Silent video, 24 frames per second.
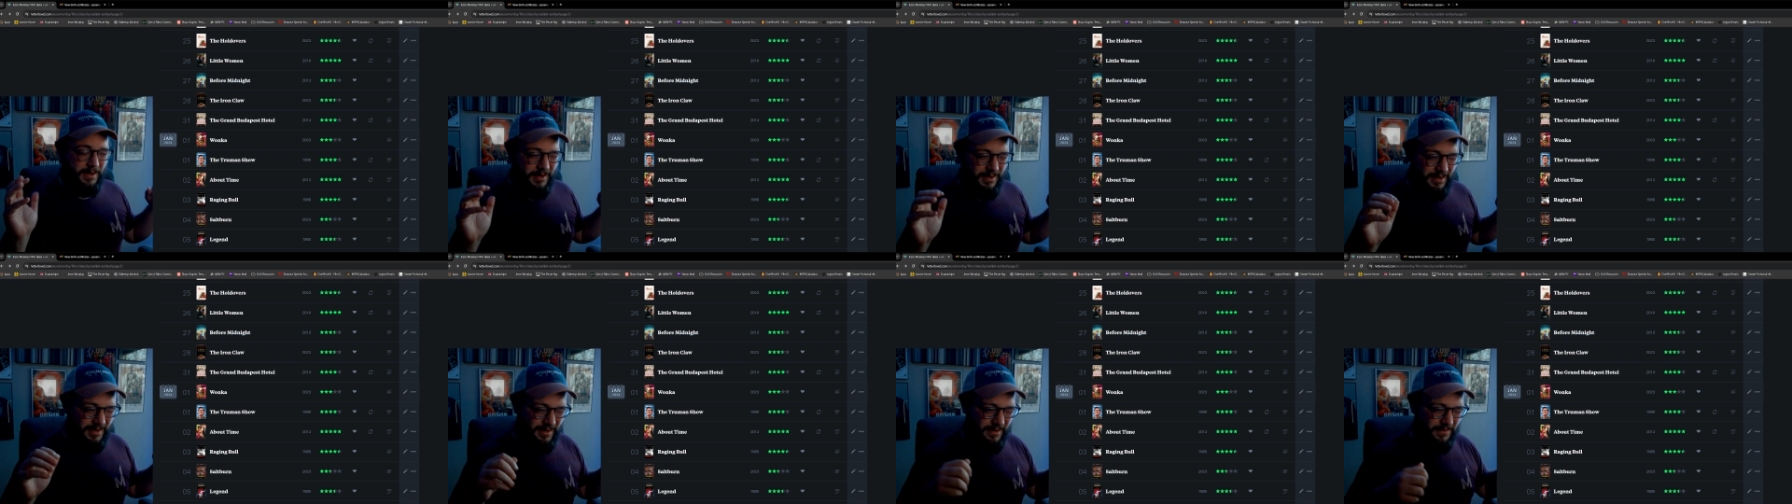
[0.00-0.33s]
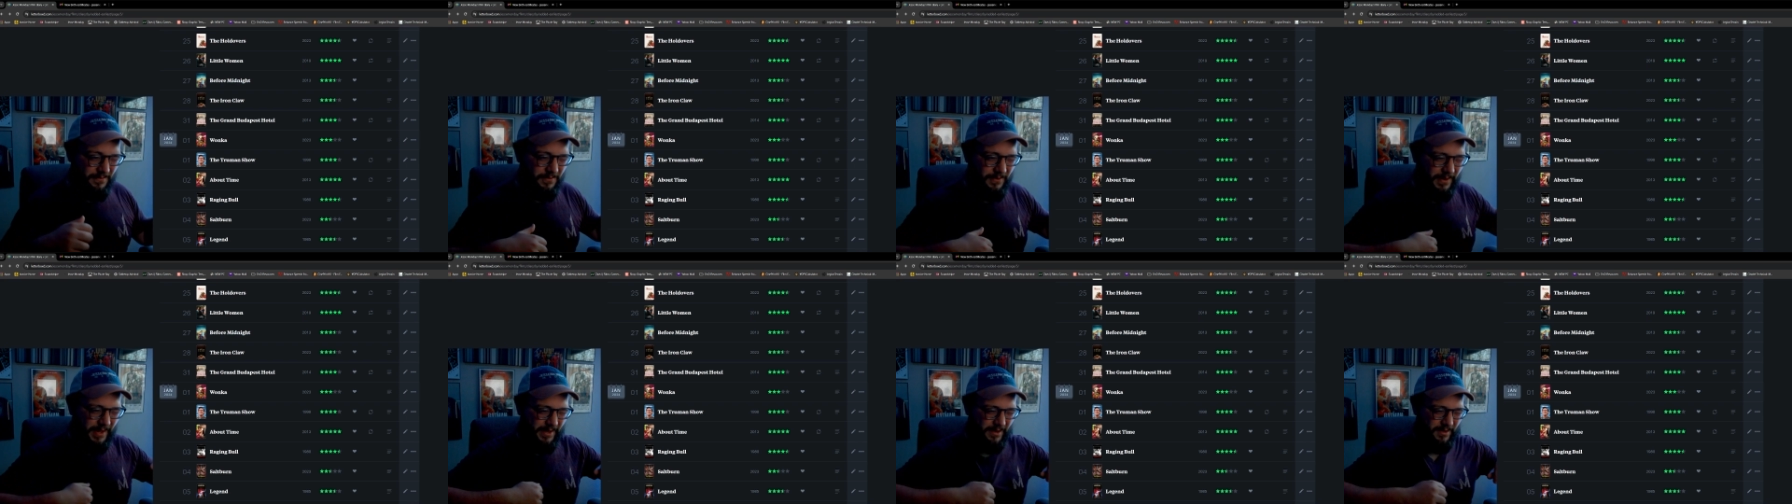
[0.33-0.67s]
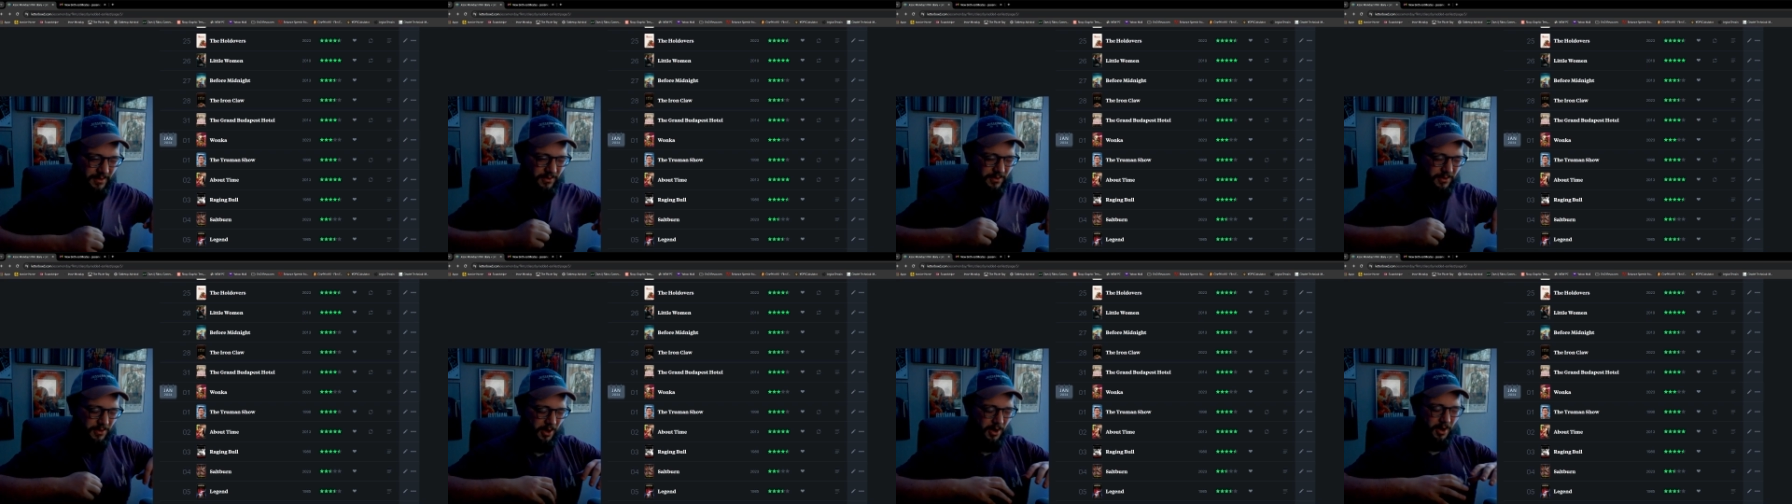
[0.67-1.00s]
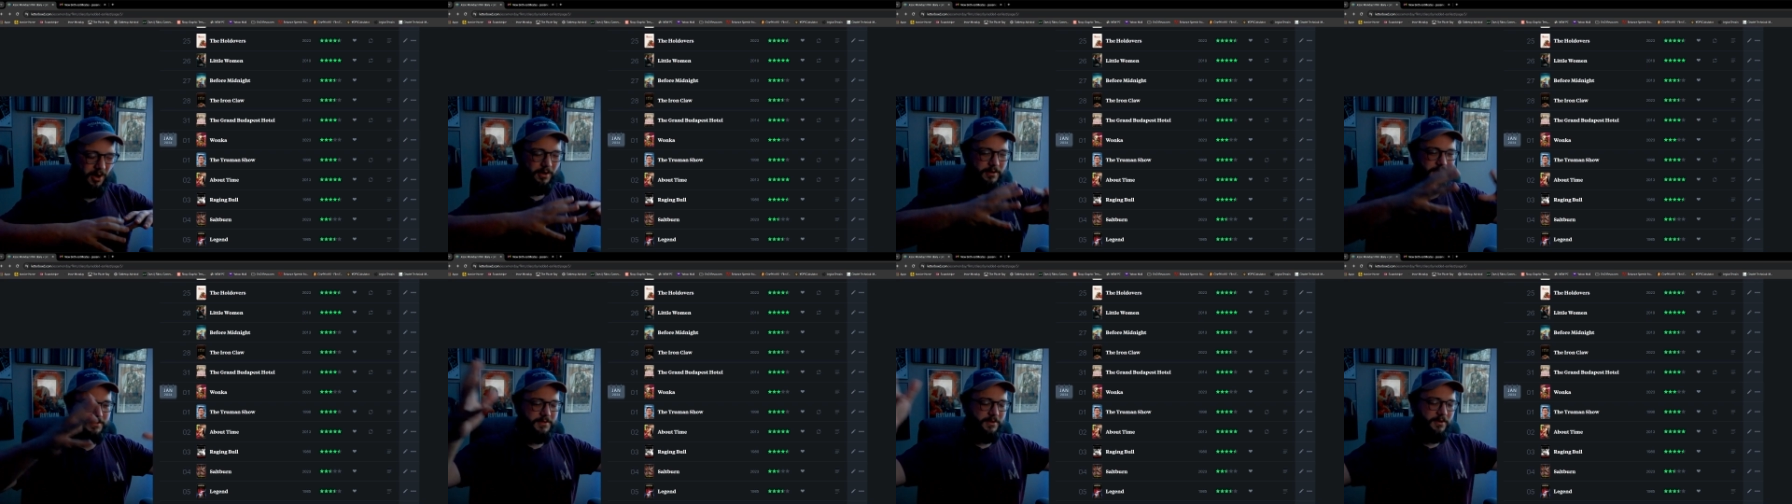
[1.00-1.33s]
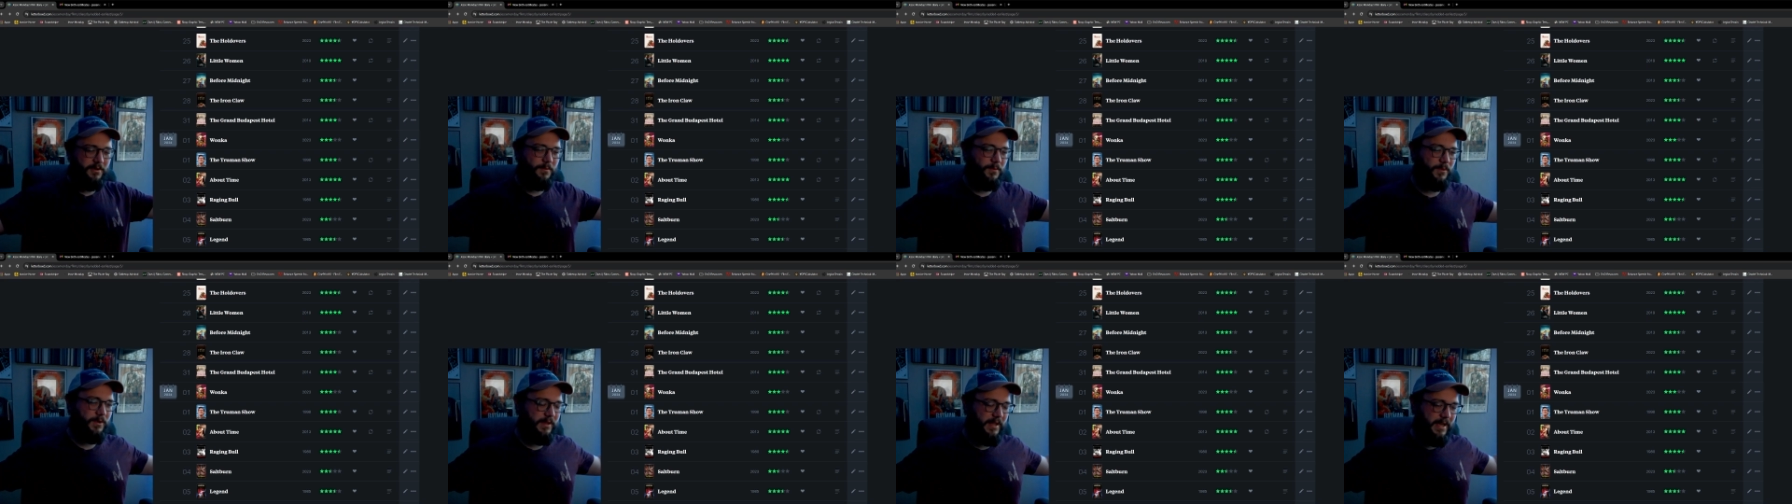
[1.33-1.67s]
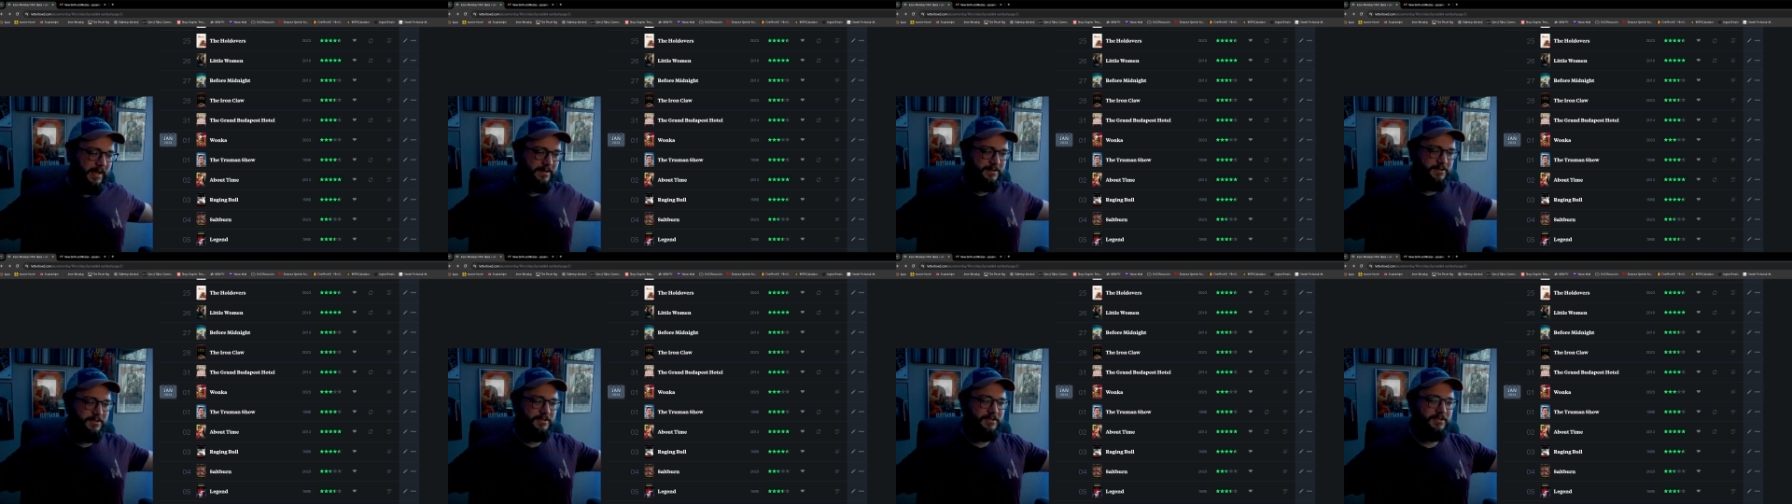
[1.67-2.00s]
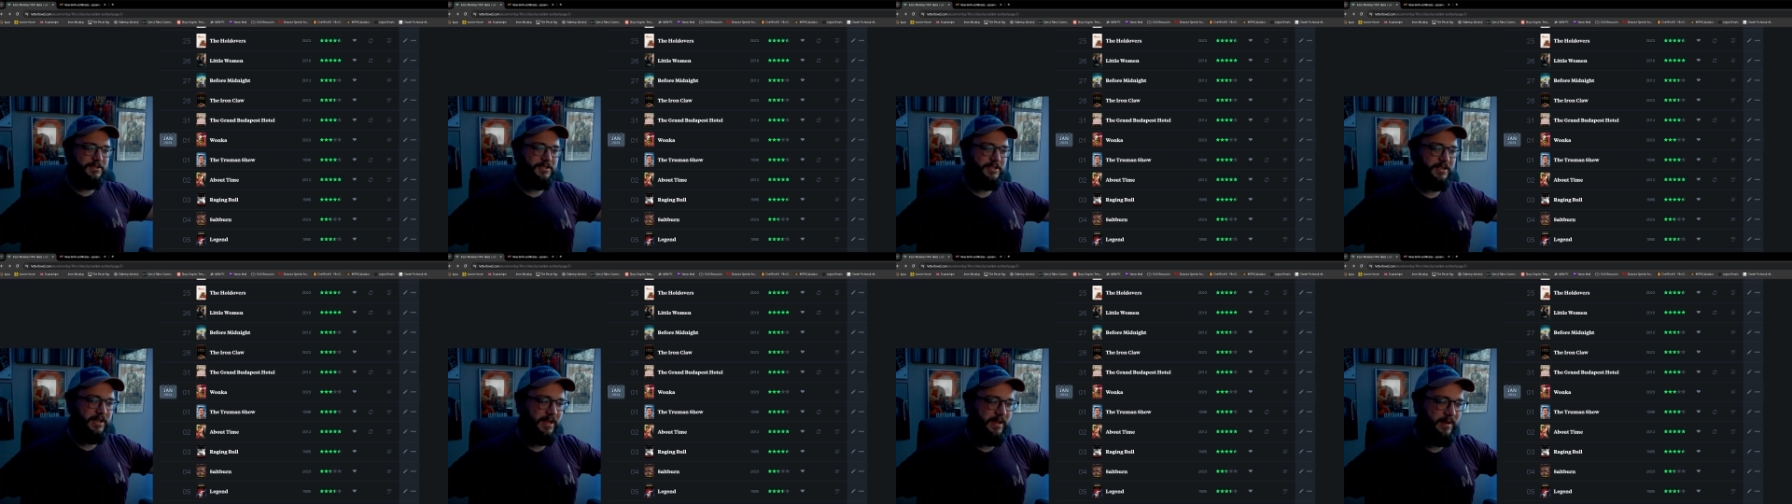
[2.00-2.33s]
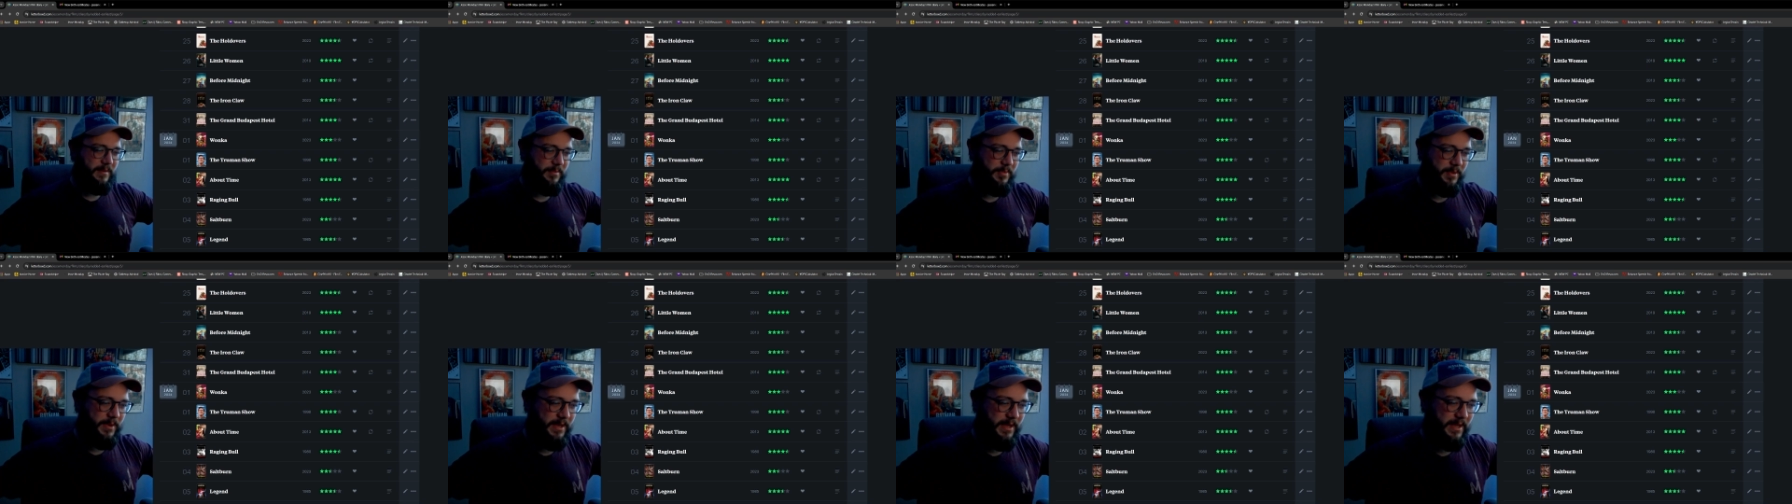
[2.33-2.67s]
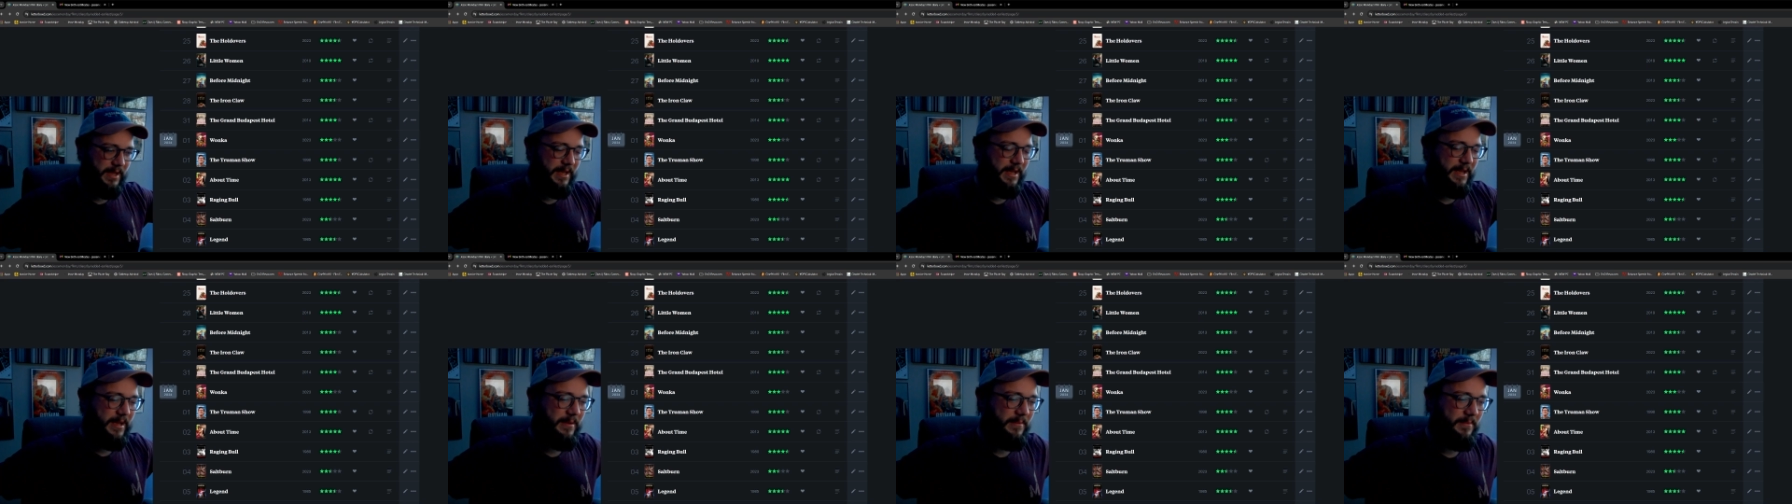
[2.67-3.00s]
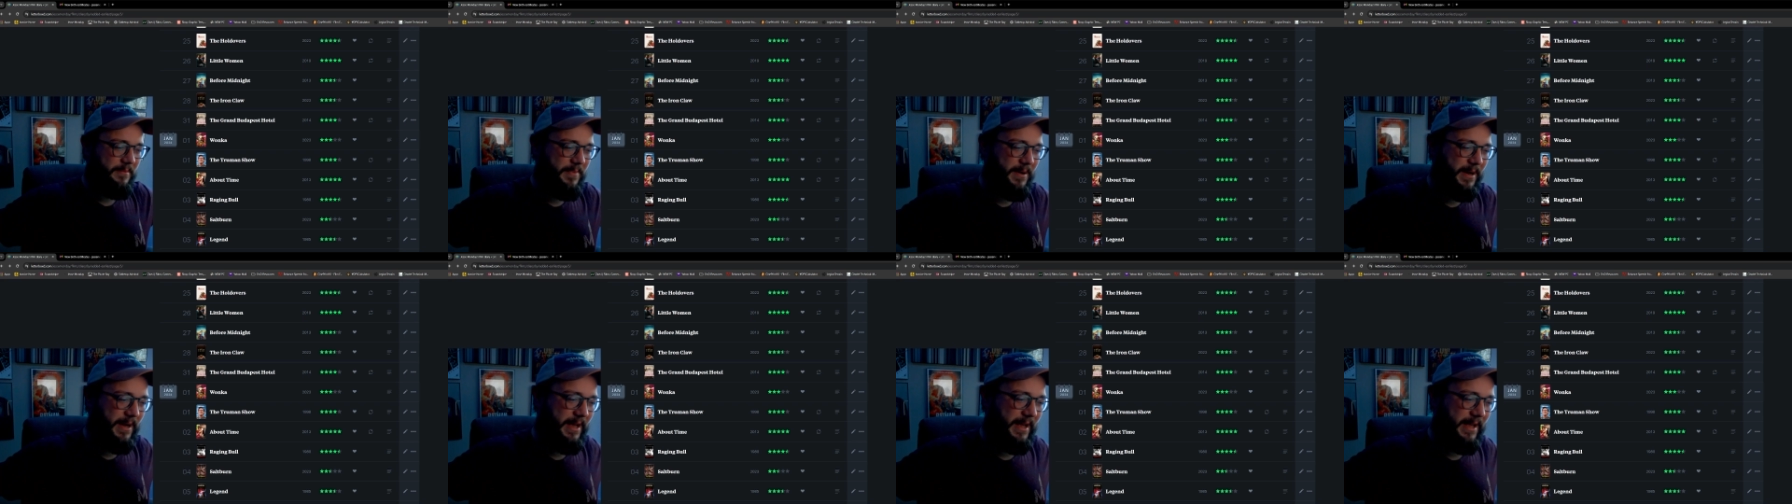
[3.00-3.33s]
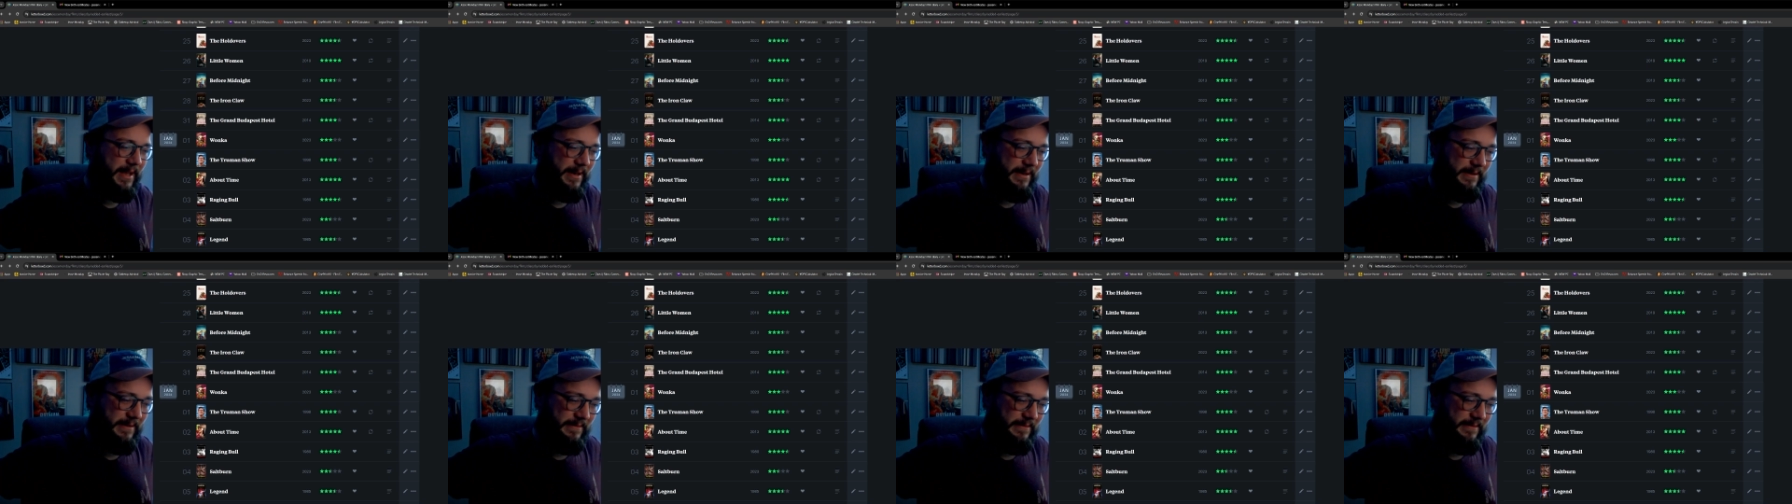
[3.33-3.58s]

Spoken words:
of like a long-term relationship, but